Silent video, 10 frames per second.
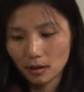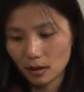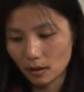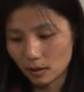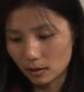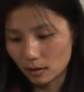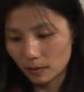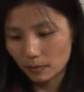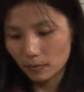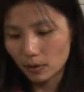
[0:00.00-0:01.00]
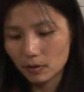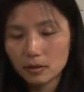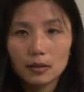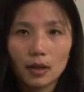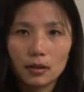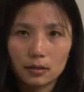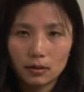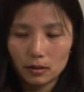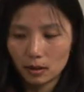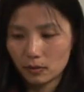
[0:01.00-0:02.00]
And uh, because they
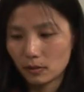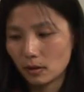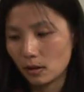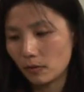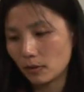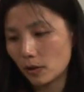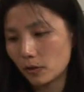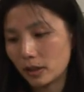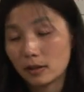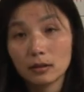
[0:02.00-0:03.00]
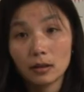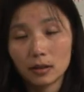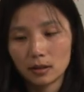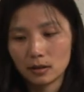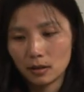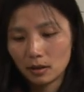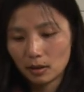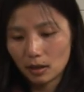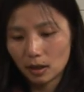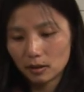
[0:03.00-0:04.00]
started uh, flowering earlier,
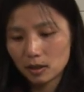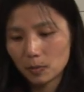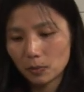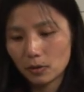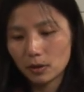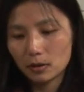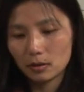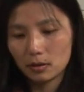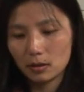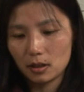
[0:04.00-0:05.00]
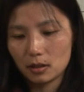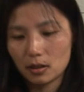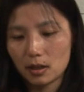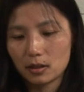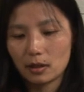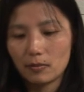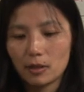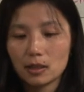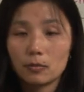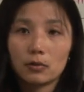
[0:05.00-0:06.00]
at this point, these guys have
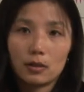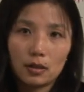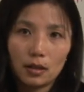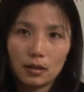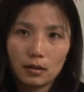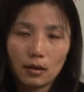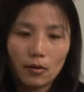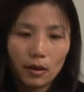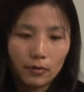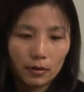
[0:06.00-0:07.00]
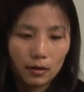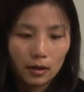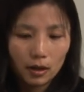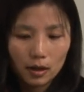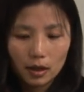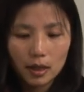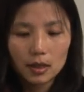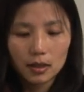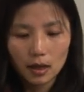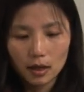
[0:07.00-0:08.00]
much more seeds. However,
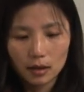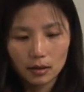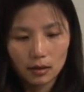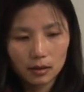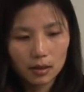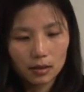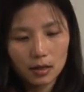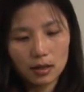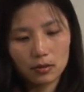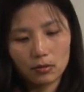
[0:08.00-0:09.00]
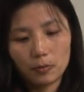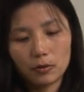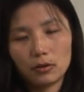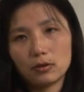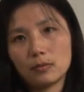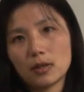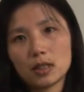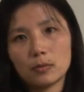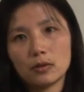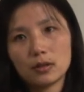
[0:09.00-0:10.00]
in the end, these guys are going to produce
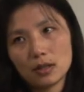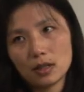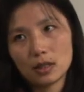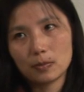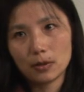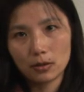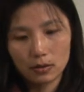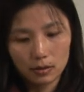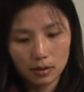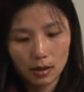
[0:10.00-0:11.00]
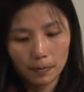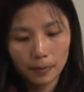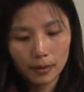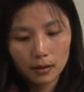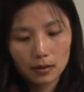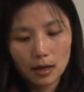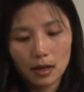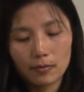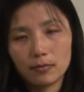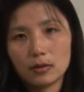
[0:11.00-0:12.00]
much more seeds because uh, they
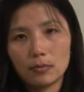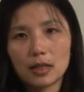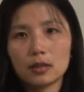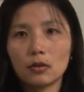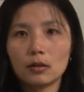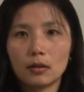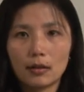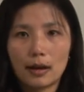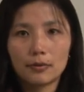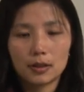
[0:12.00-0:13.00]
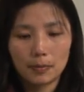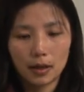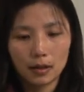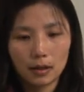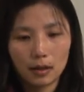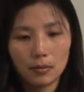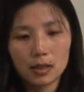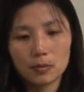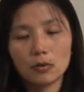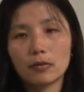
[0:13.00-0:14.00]
have much longer lifespan and
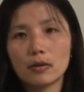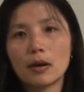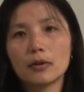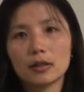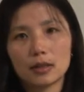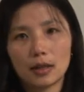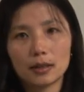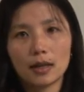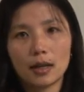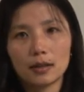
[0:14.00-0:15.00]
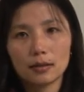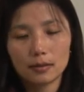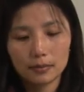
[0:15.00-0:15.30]
much more flowers at the end.